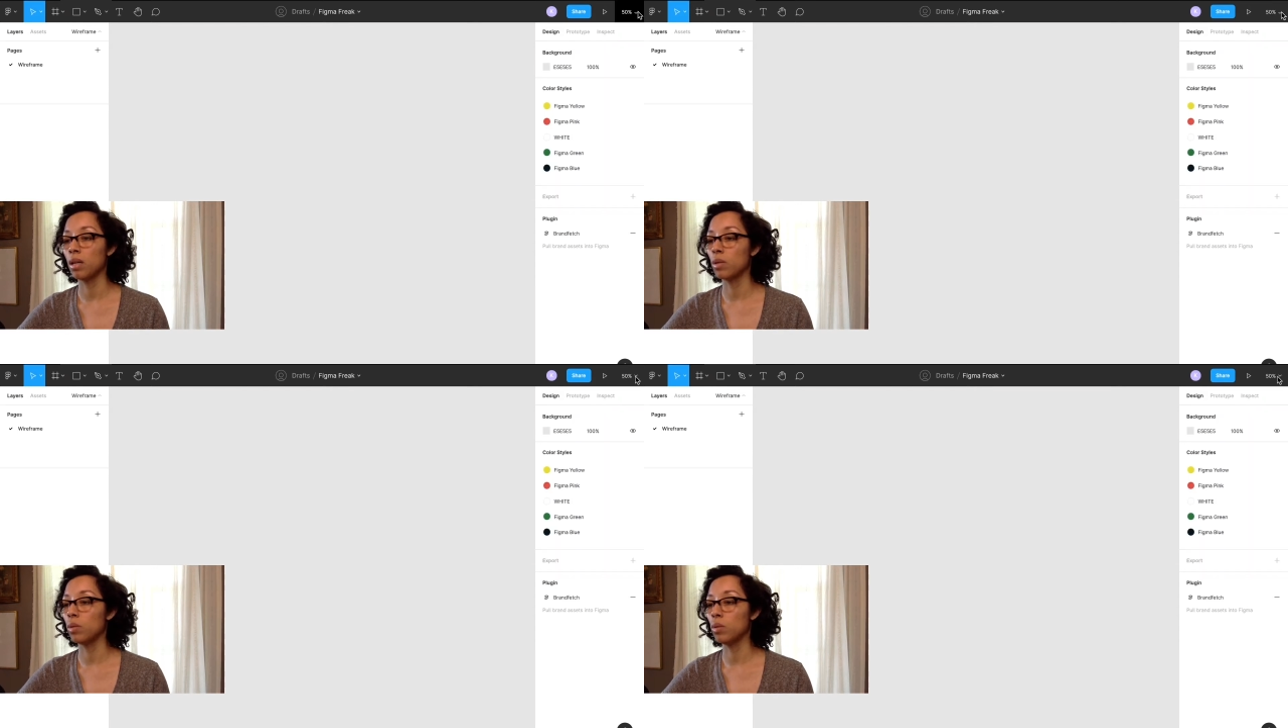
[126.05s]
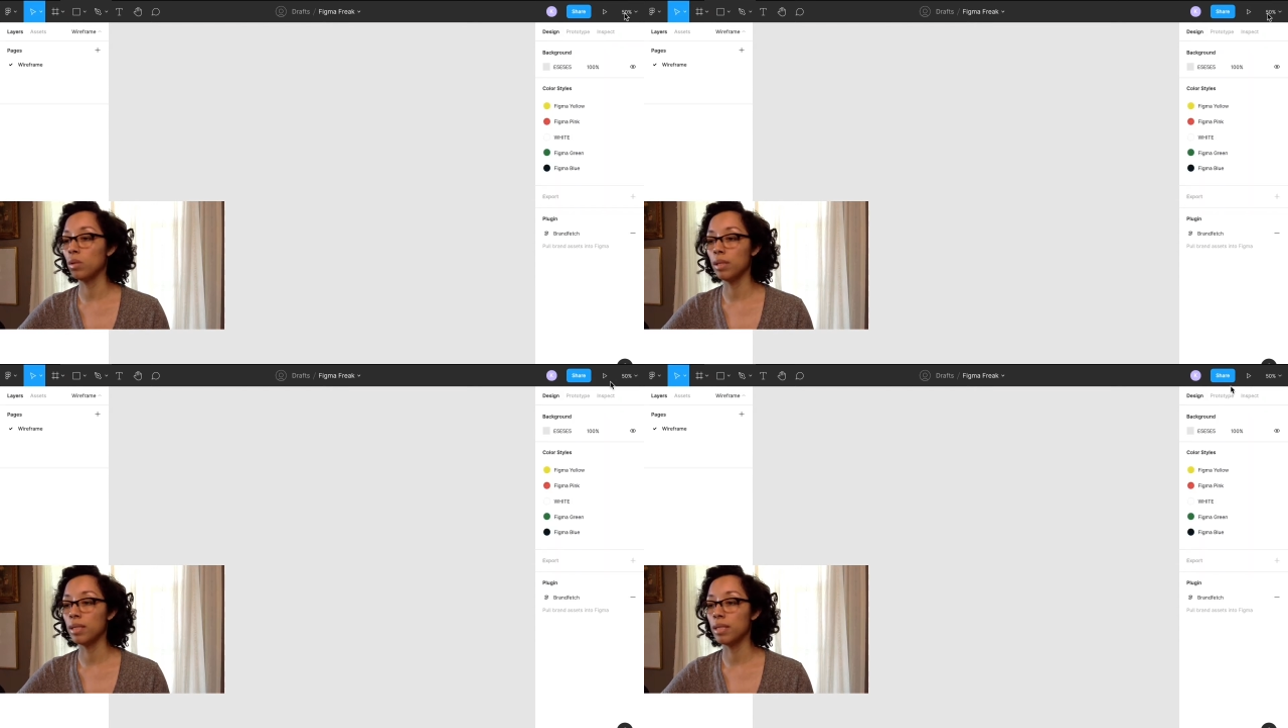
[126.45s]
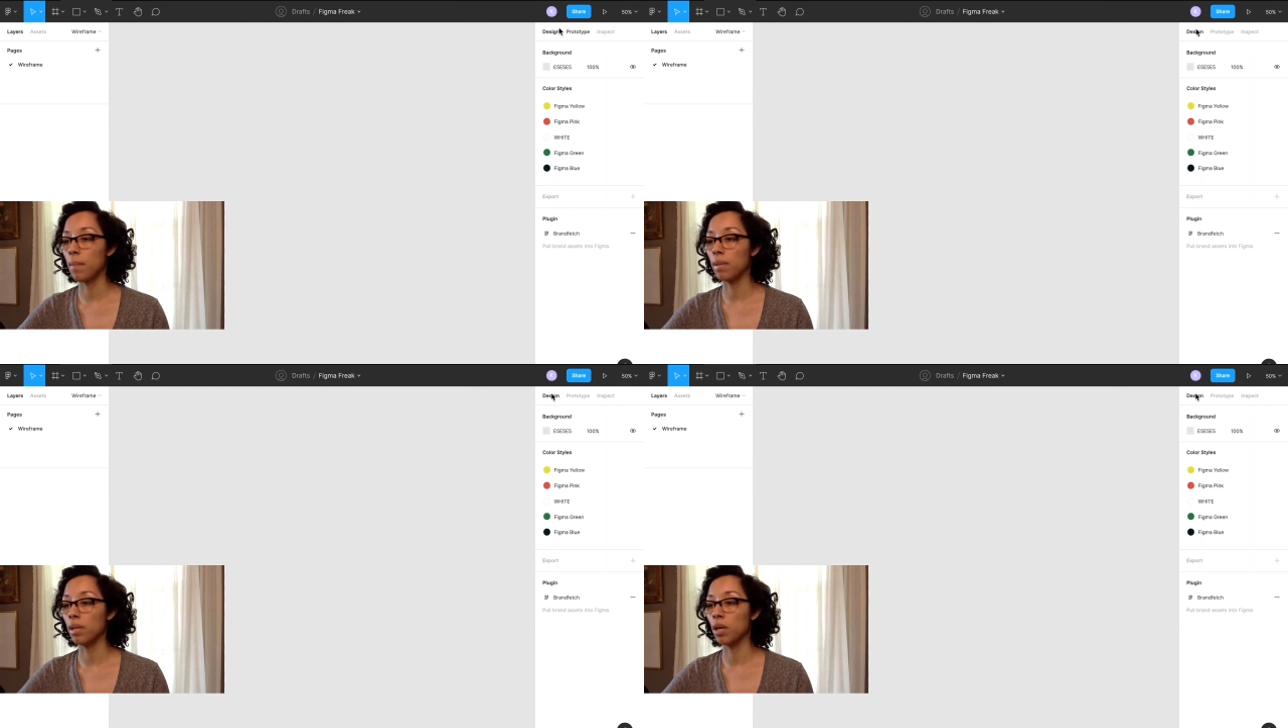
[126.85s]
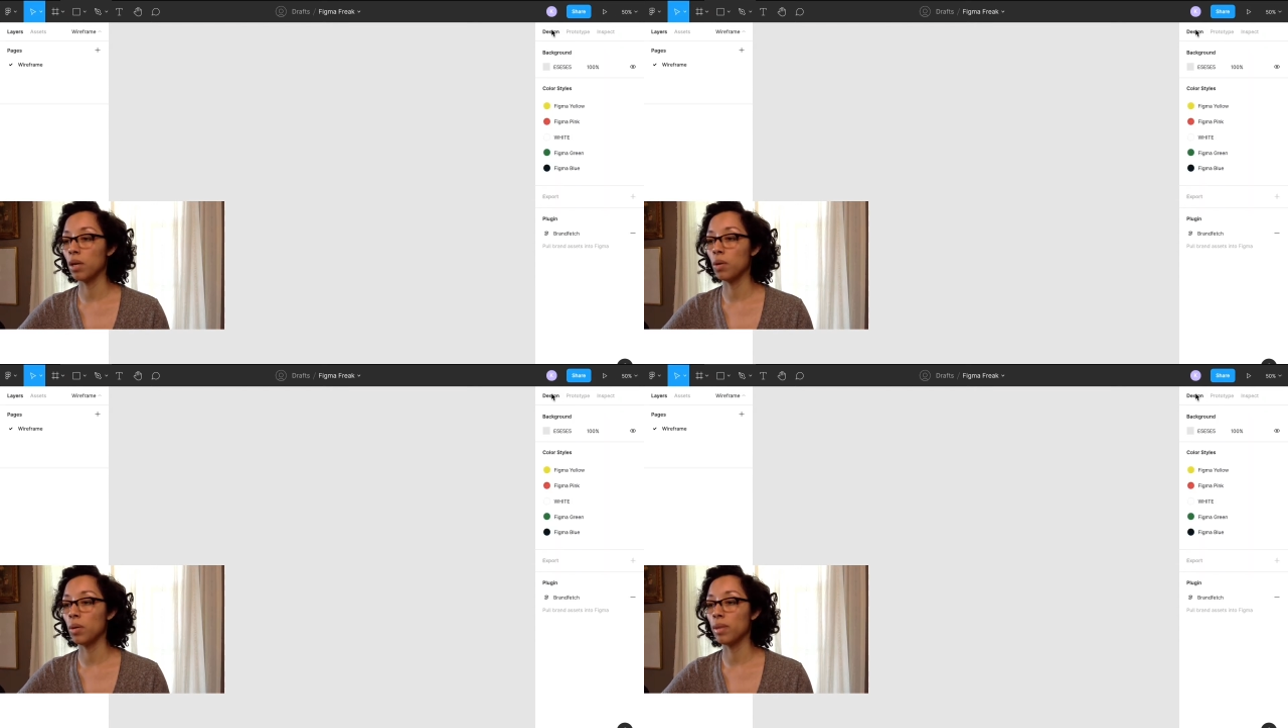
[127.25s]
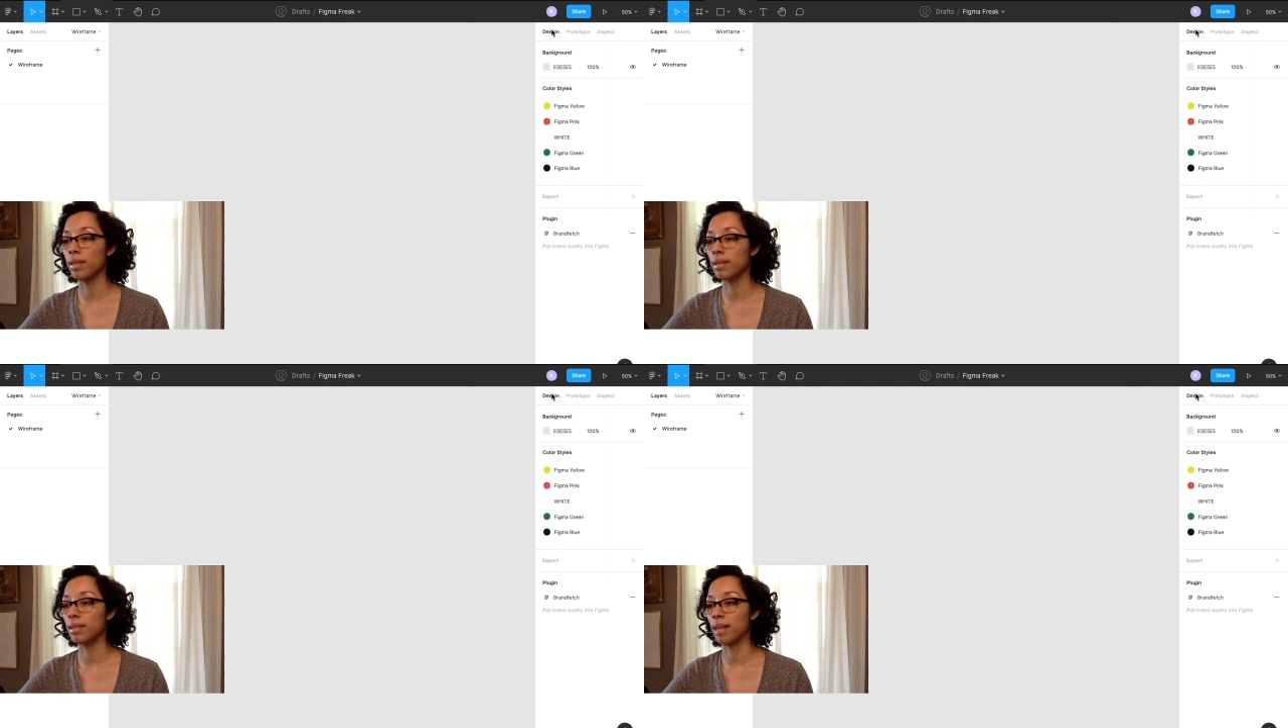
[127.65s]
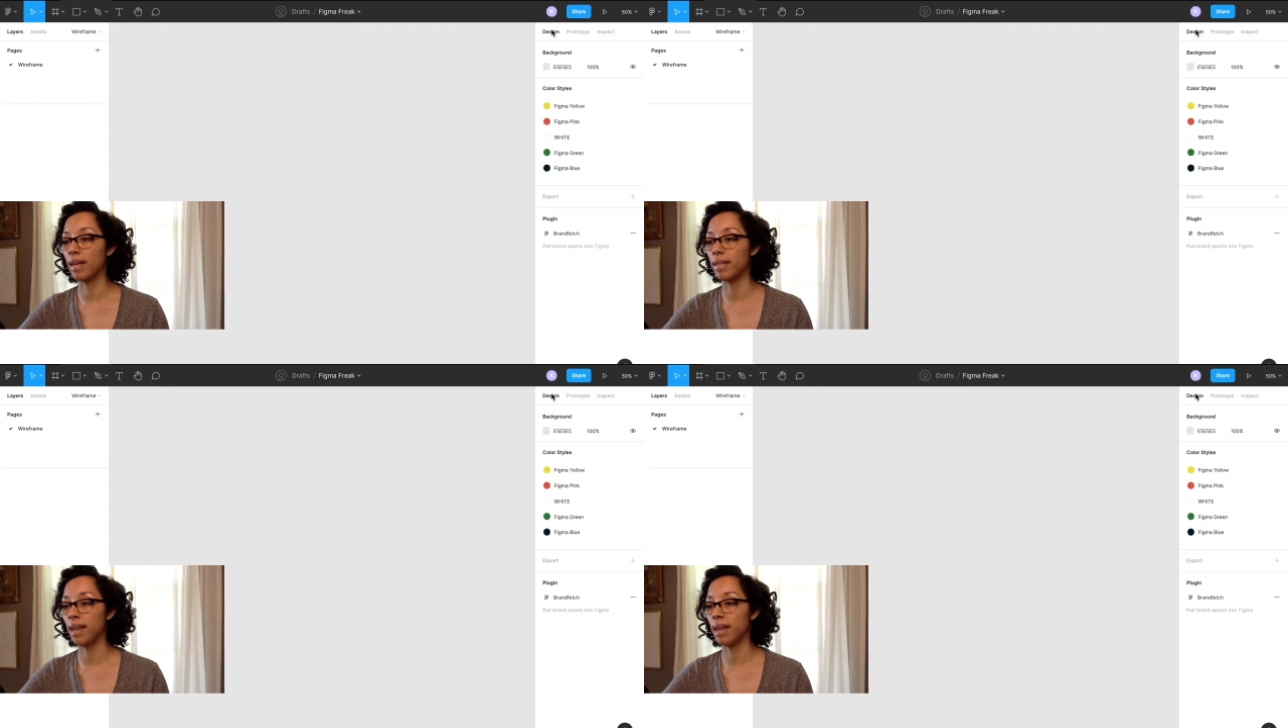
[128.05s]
Cool. Down below, this design